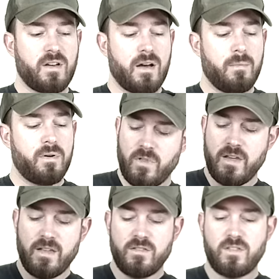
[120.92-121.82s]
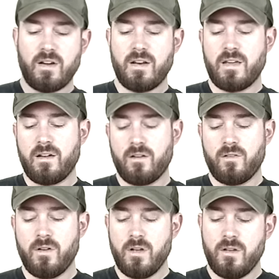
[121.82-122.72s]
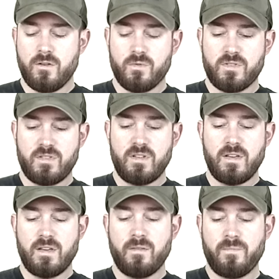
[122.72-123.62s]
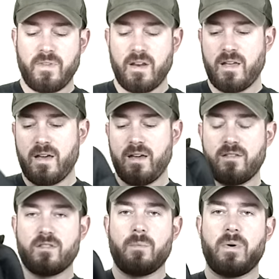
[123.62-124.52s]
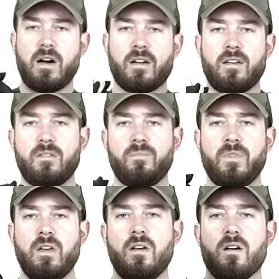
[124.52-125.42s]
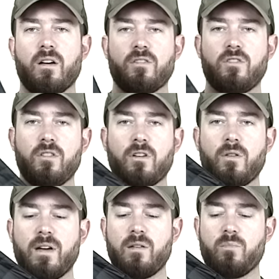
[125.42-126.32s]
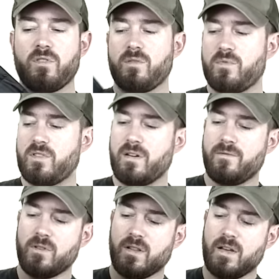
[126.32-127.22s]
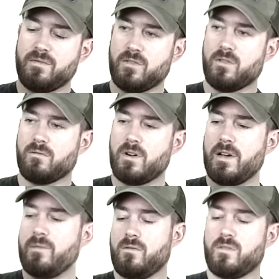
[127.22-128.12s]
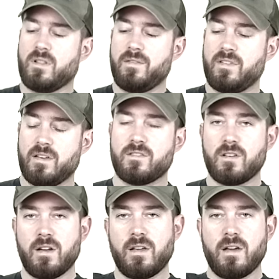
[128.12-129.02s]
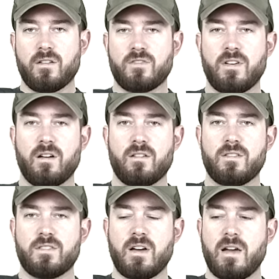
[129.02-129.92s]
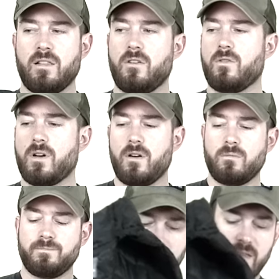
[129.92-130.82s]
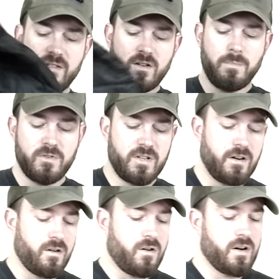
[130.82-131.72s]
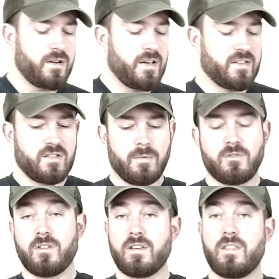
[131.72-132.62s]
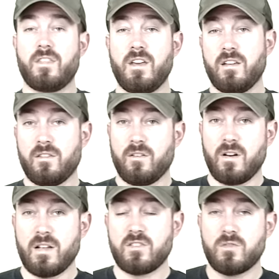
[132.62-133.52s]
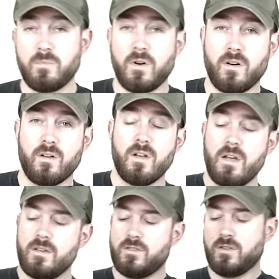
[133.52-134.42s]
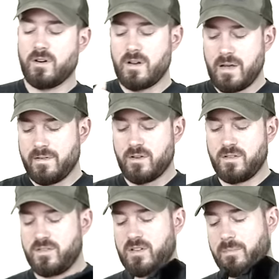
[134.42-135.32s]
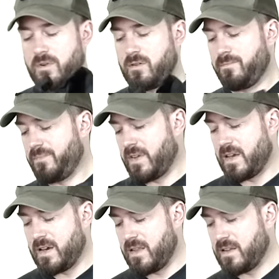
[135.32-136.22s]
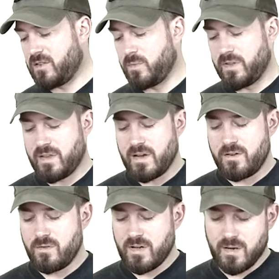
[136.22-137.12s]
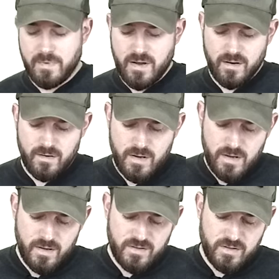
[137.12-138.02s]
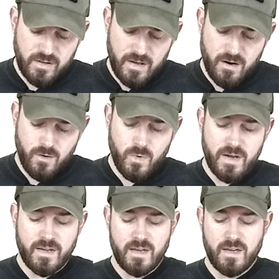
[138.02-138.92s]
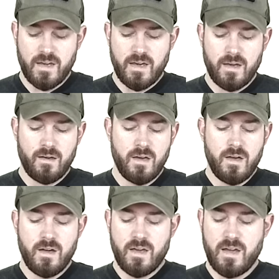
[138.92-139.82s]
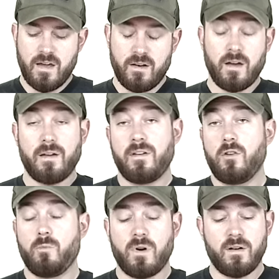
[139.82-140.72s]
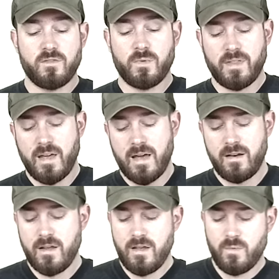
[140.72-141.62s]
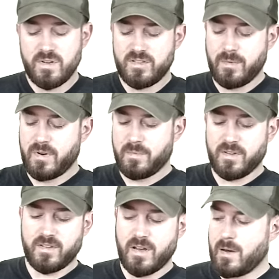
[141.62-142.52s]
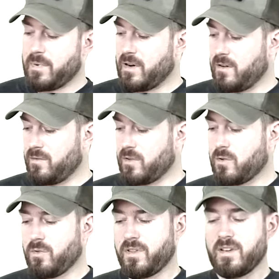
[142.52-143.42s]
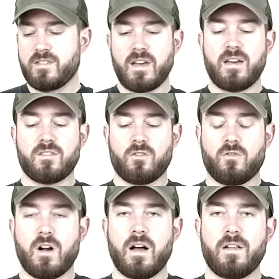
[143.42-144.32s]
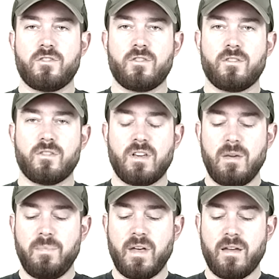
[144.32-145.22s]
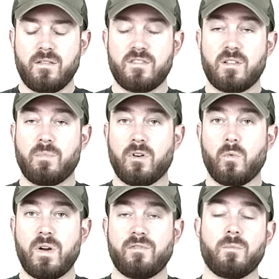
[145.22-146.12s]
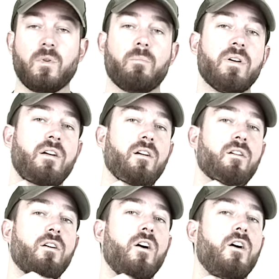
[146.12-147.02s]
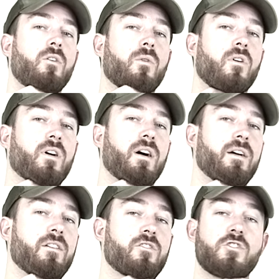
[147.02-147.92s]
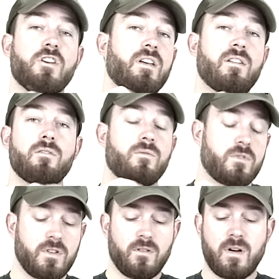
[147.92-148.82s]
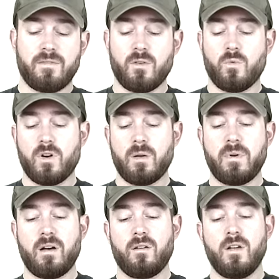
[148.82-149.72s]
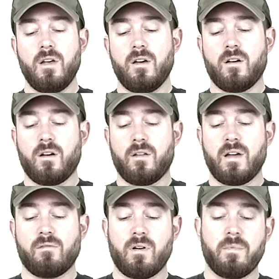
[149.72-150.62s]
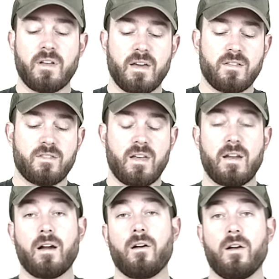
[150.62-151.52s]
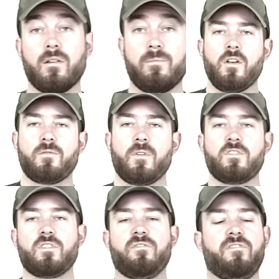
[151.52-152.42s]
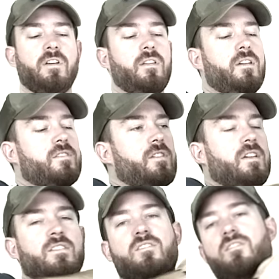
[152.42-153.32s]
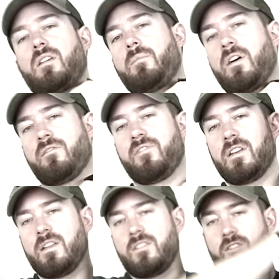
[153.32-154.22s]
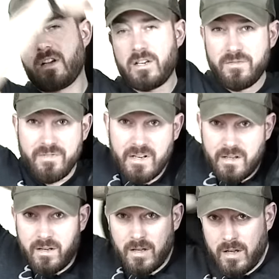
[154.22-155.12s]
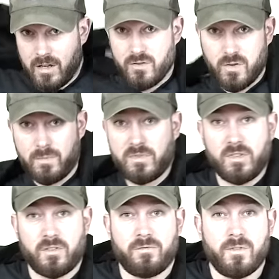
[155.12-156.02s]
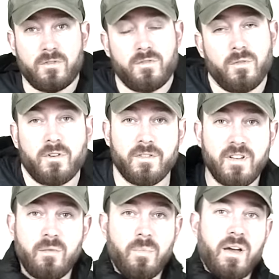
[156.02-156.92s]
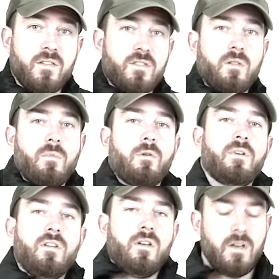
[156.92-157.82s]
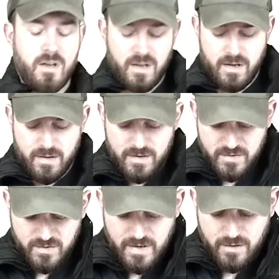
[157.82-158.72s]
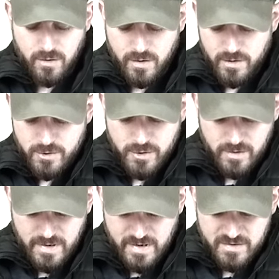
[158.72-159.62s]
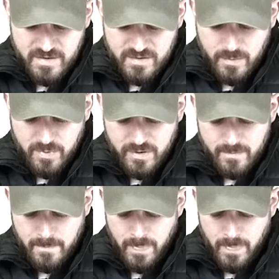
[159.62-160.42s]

top. On the inside here, you will see that it has a pocket, uh, so you can go ahead and put some stuff on the left or the right. On the left-hand side, you get your Sierra Design logo. And the zippers here aren't exceptionally thin. They're not small. So you're gonna have a good zipper, and that's the one thing I do like about it. Let's see, they are Y K K, and uh, I've had no problems with that. When you zip it up to the top here, the cool thing is it has a garage to keep that zipper away from your beard or uh, your chin, so you don't have to worry about uh, that rubbing against that area. As far as the fit, it's a semi-fitted slash fitted. So I'm six foot, two hundred ten pounds at the moment, and this is a large, and as I zip it,